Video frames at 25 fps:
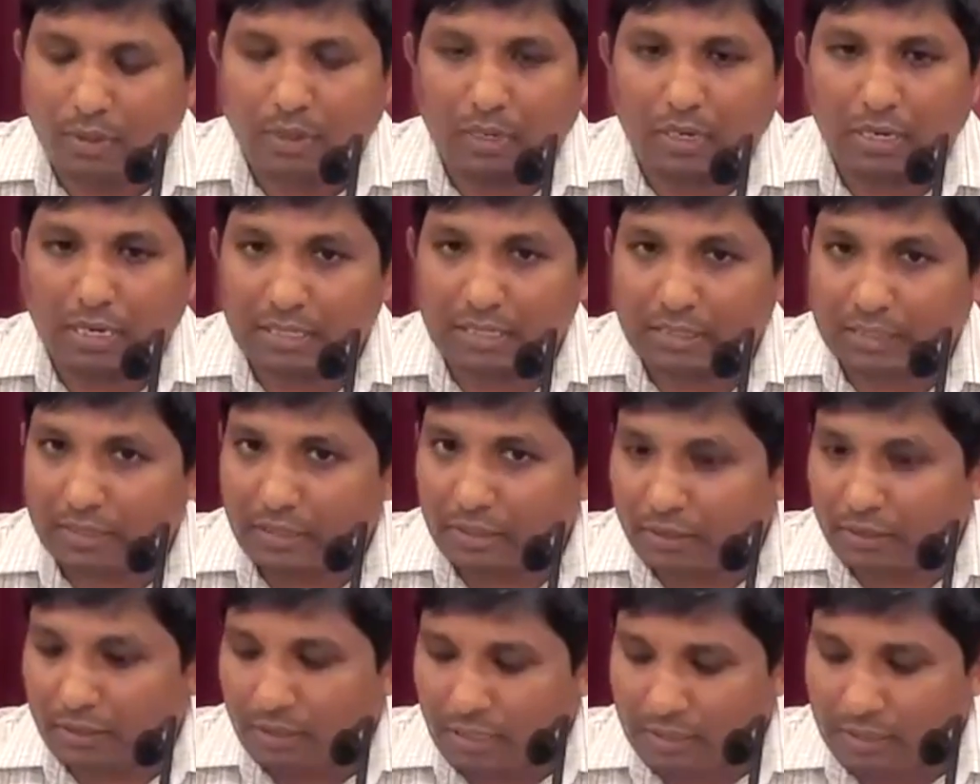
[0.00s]

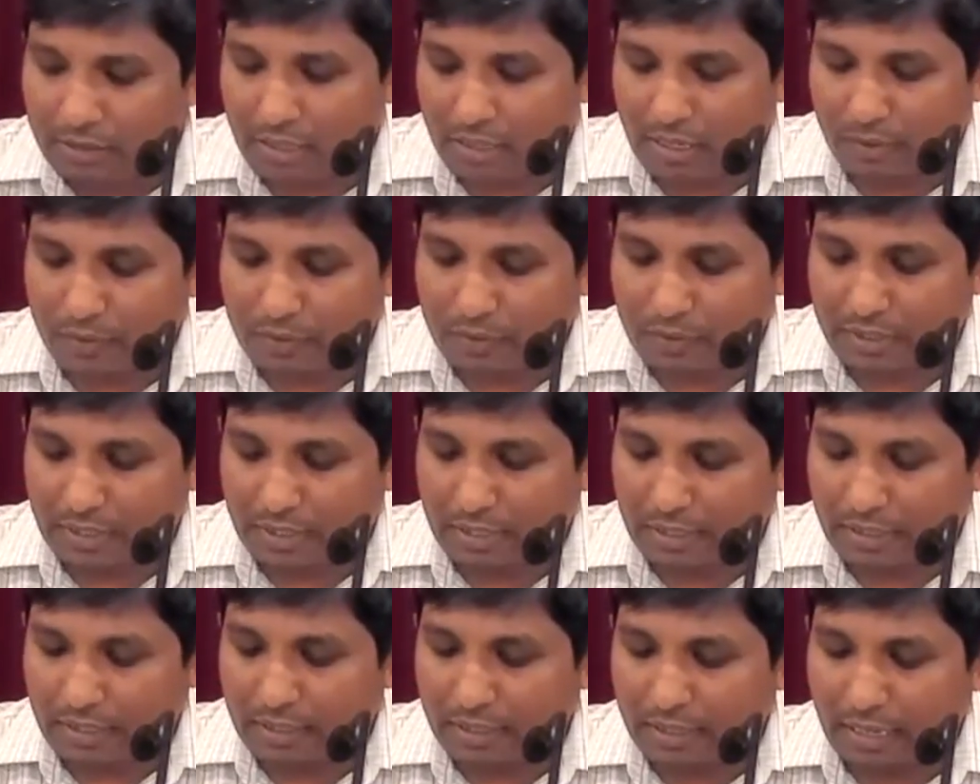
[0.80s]
listen his
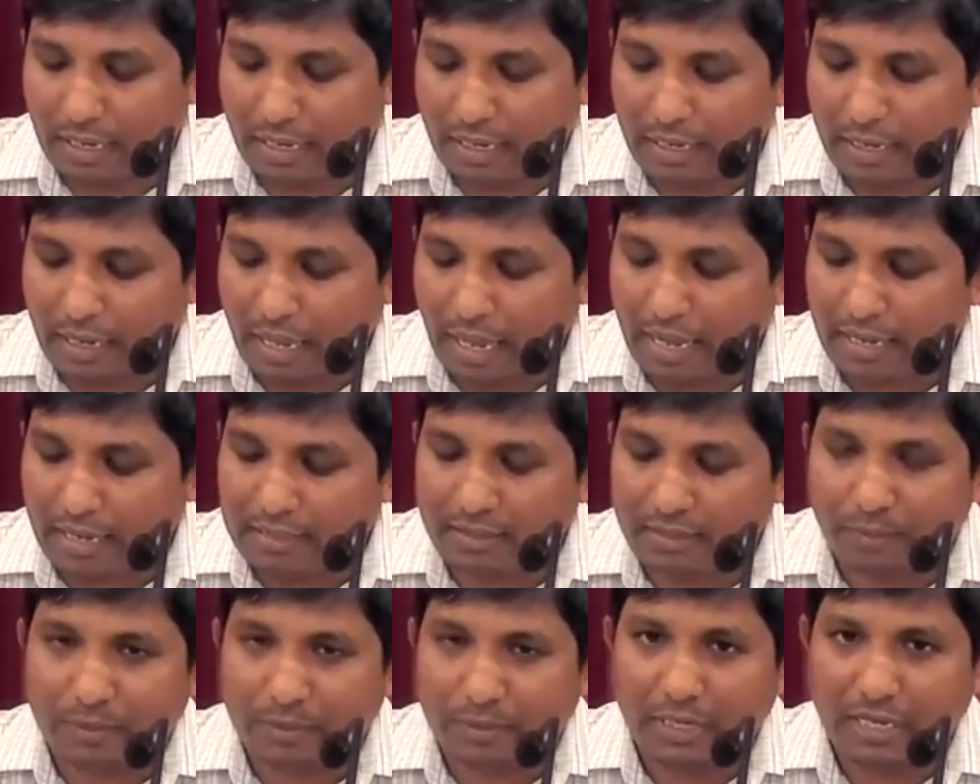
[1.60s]
counseling and
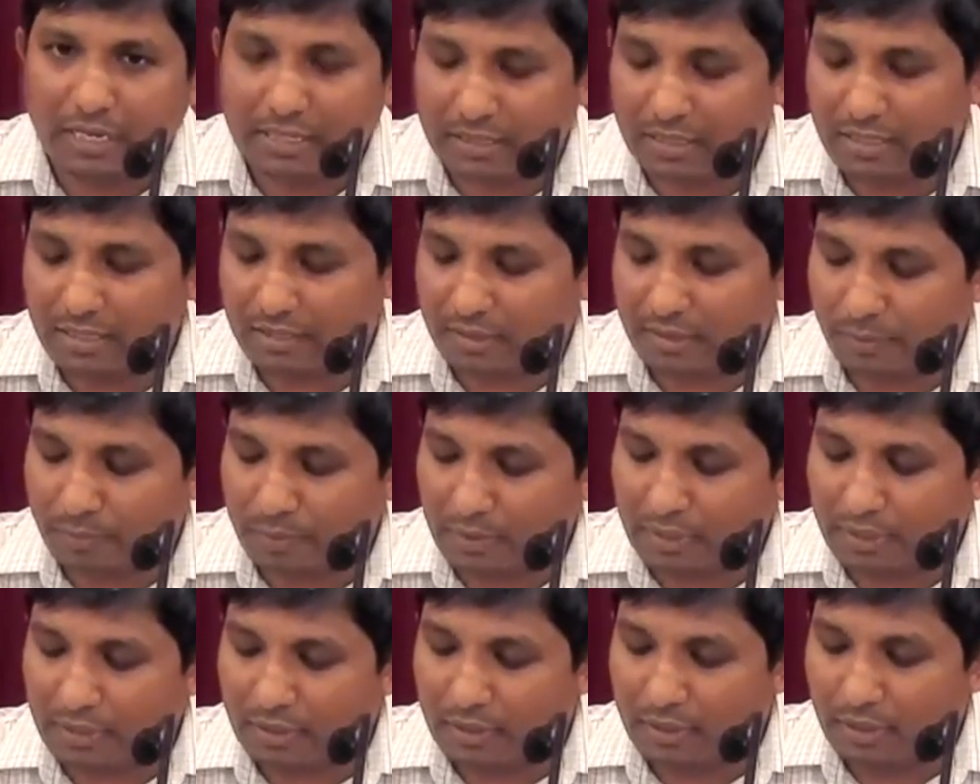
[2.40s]
accept his
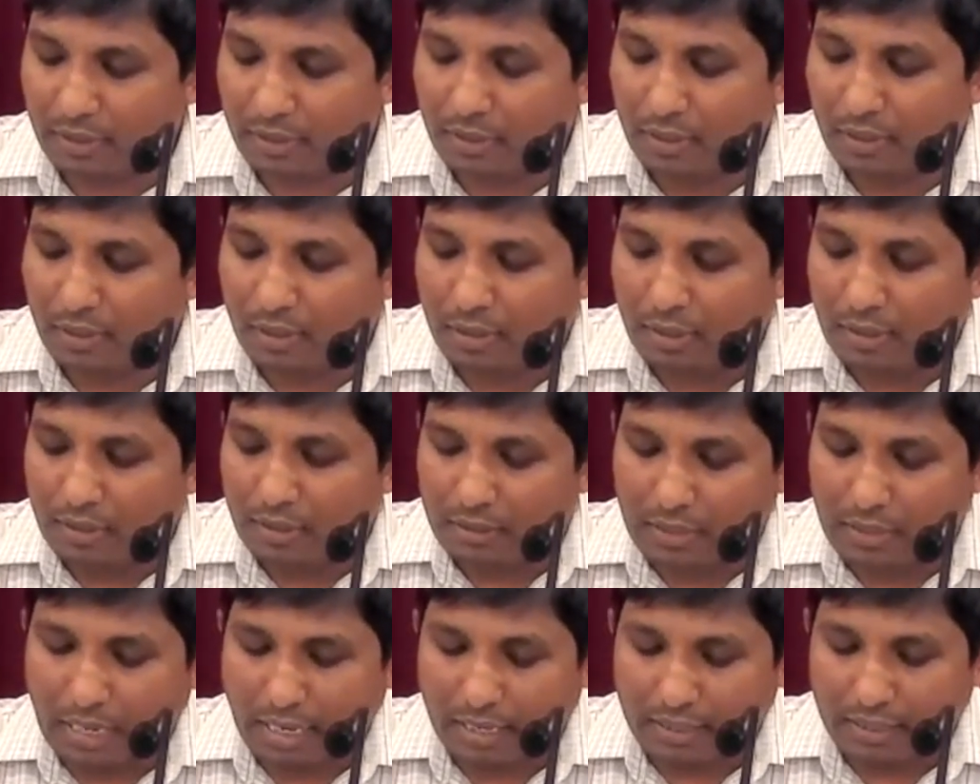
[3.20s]
discipline
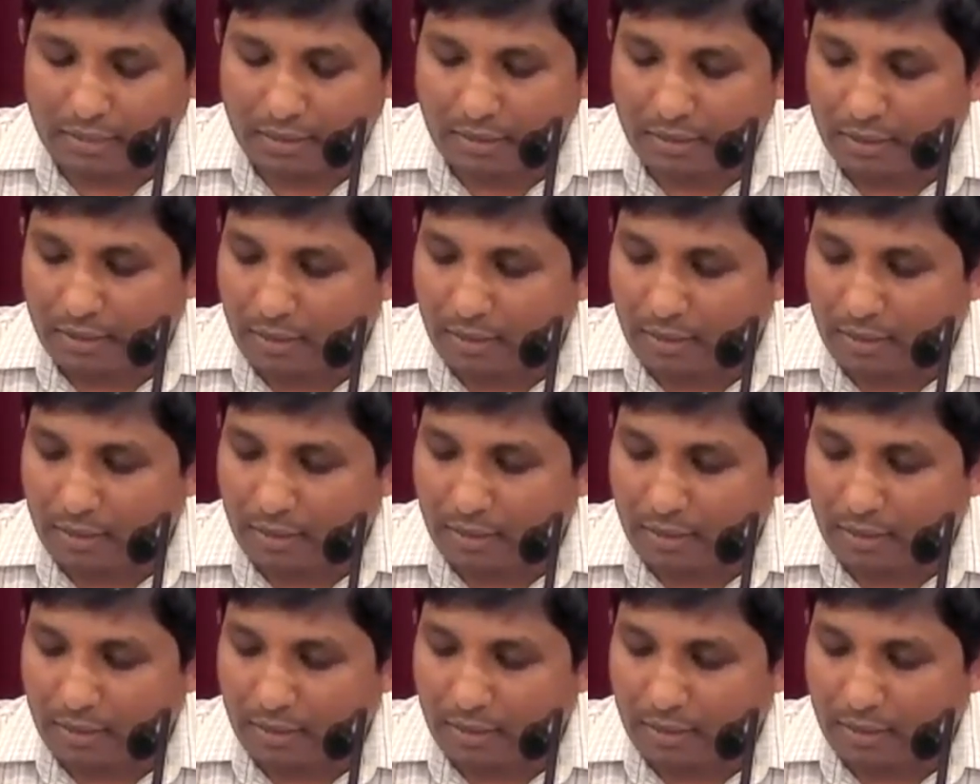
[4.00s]
that